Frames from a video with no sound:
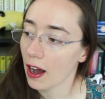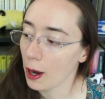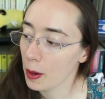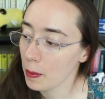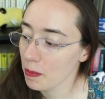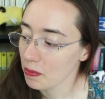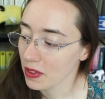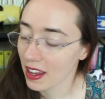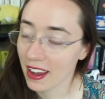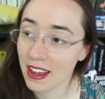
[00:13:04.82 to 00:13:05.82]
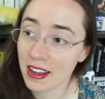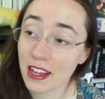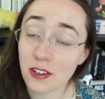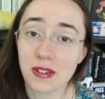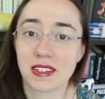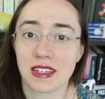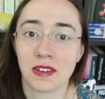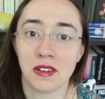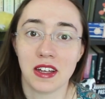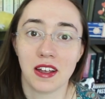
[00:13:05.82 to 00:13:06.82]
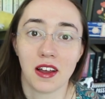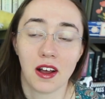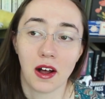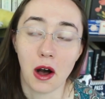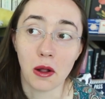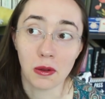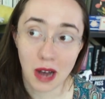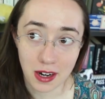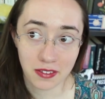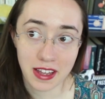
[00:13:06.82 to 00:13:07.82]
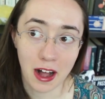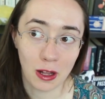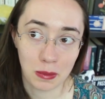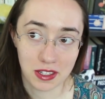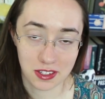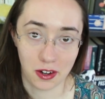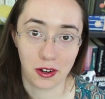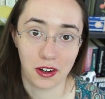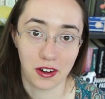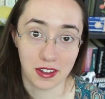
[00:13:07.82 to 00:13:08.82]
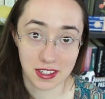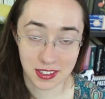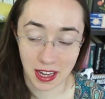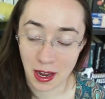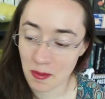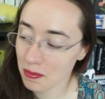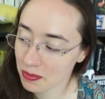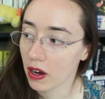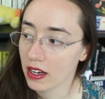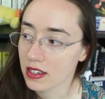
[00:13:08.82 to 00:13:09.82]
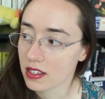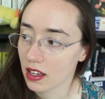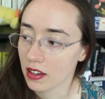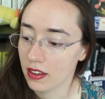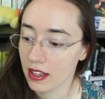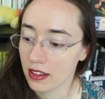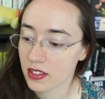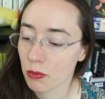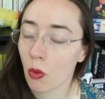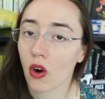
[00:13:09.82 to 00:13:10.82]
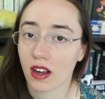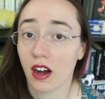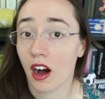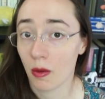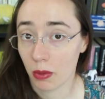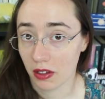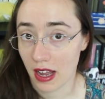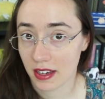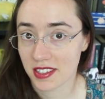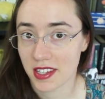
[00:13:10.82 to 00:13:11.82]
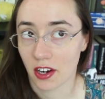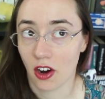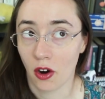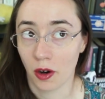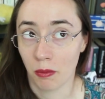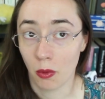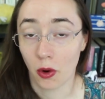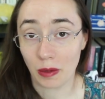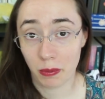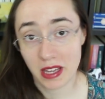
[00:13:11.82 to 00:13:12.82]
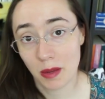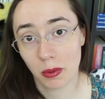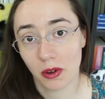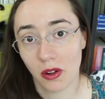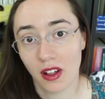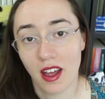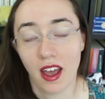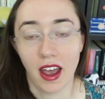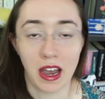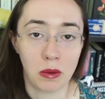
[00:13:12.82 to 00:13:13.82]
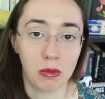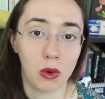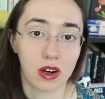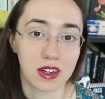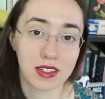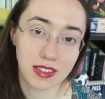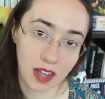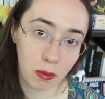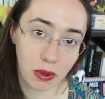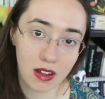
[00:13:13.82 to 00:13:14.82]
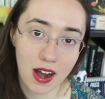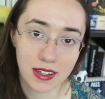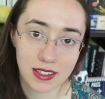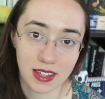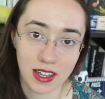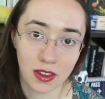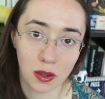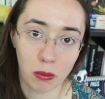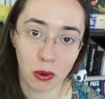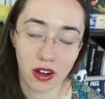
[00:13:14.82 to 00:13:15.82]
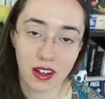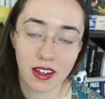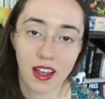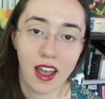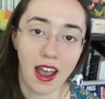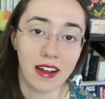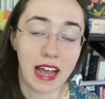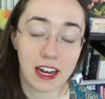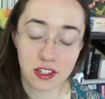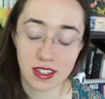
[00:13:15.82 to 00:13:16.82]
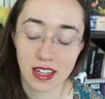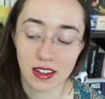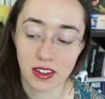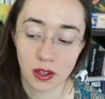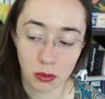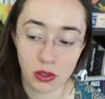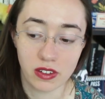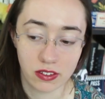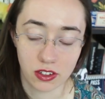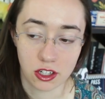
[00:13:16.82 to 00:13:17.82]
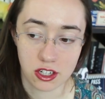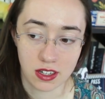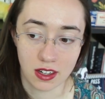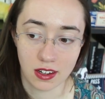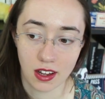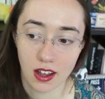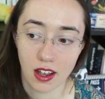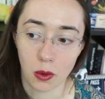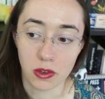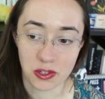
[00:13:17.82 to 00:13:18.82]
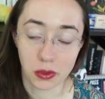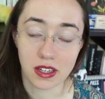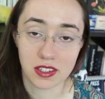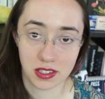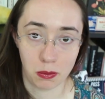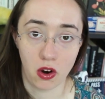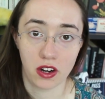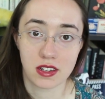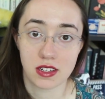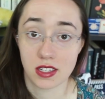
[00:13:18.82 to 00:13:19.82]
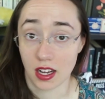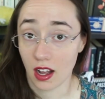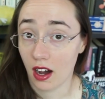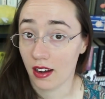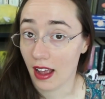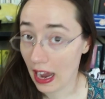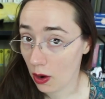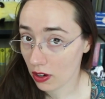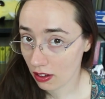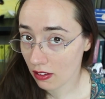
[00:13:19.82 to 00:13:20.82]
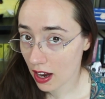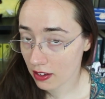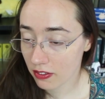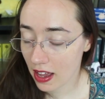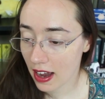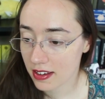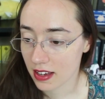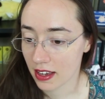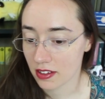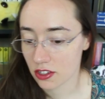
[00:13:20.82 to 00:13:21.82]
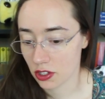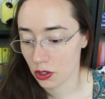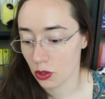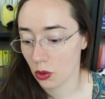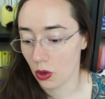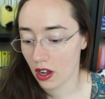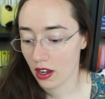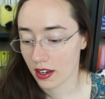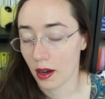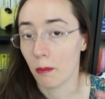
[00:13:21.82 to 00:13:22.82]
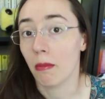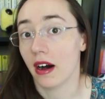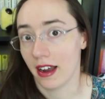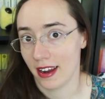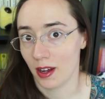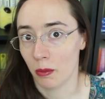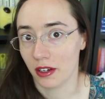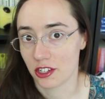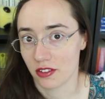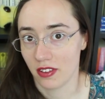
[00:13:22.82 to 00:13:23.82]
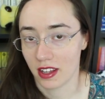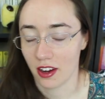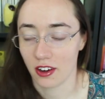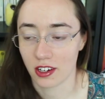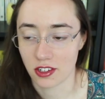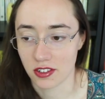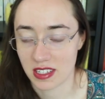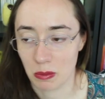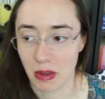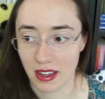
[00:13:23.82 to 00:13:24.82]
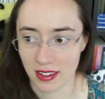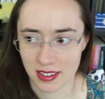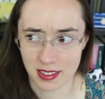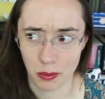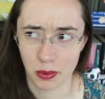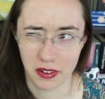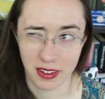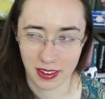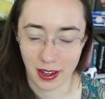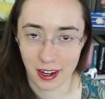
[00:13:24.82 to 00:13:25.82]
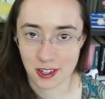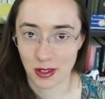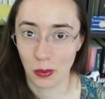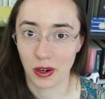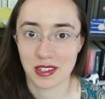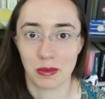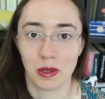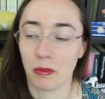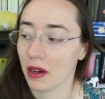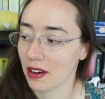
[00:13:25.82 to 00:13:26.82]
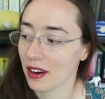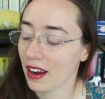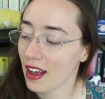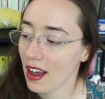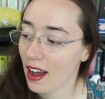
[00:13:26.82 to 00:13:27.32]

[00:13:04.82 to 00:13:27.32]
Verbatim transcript: Um, and interestingly, a lot of the elements are the same, but it's more complex. There are more people and more subplots in the book, and I actually think that the movie version was really smart to cut out a lot of that and to combine a bunch of the characters to make it simpler. I think that actually works a bit better.